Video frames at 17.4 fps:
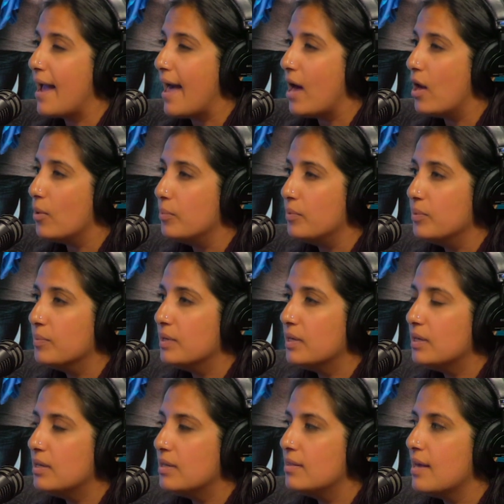
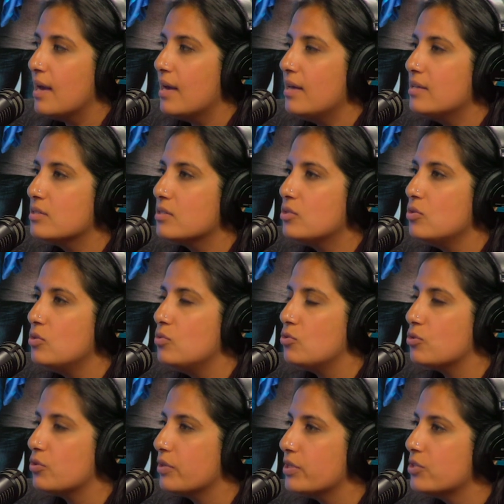albumin, and that is a
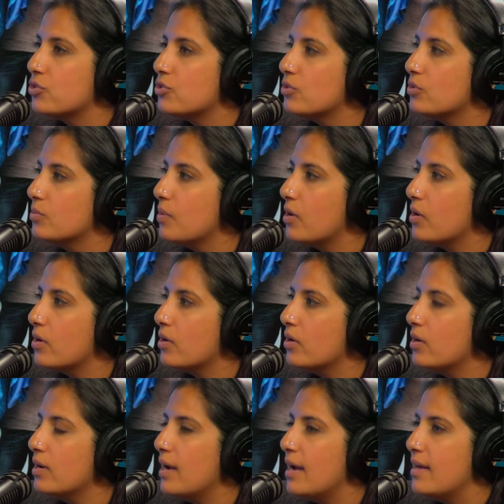nutritional
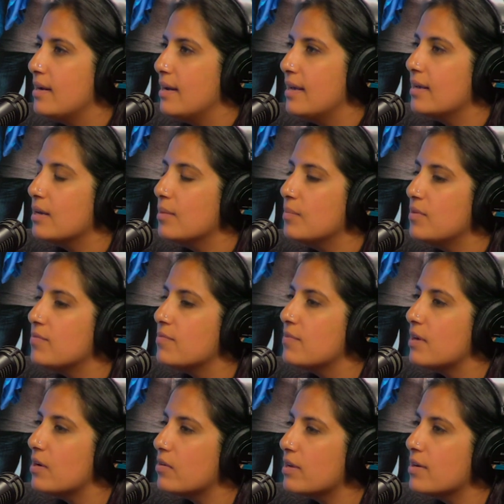marker, mm-hmm. and it can be
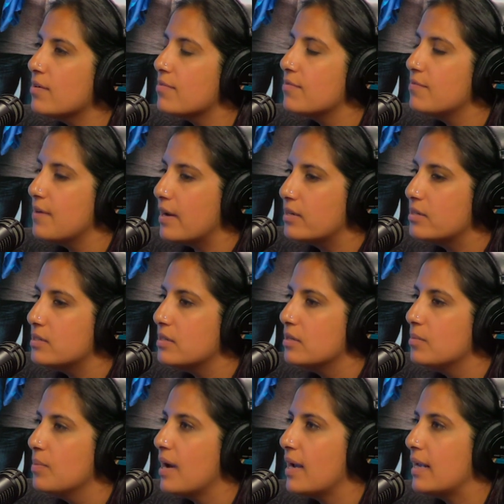very
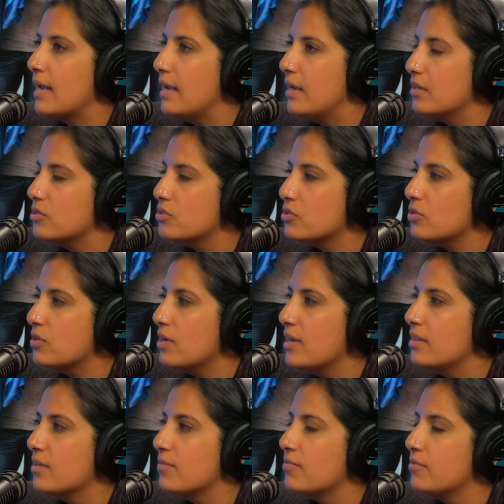affected by cancer
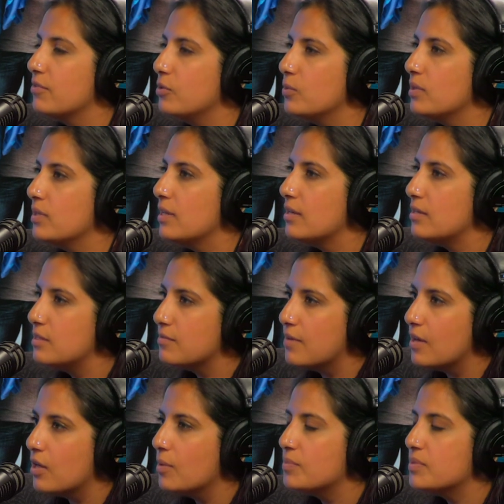and the fluid that
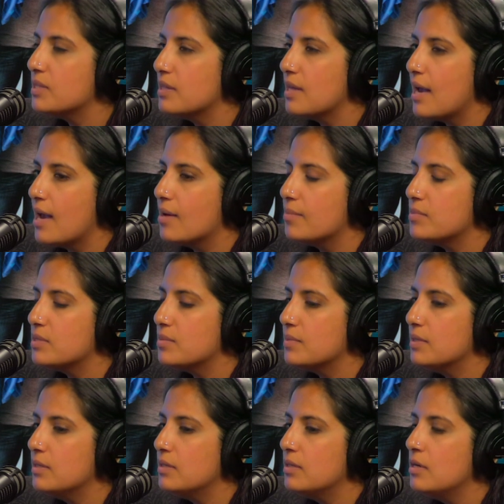develops in the
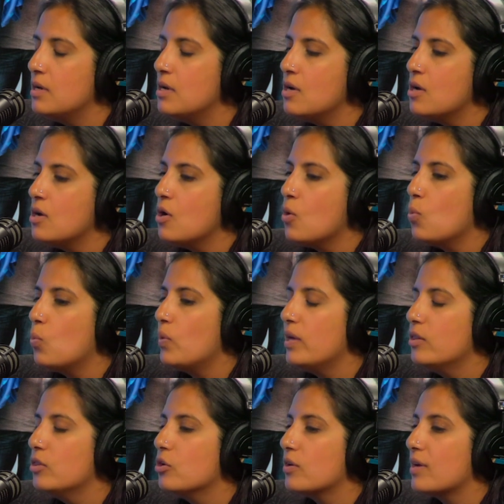abdomen.
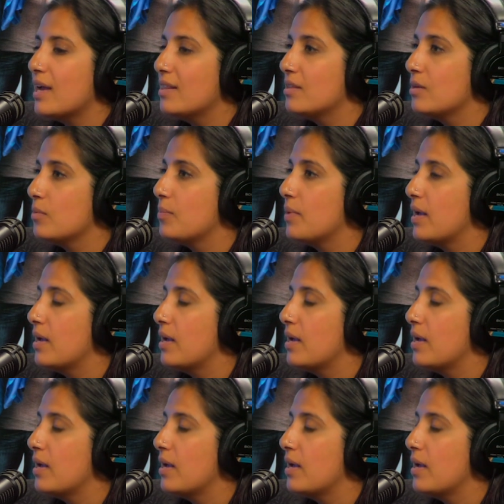We look at their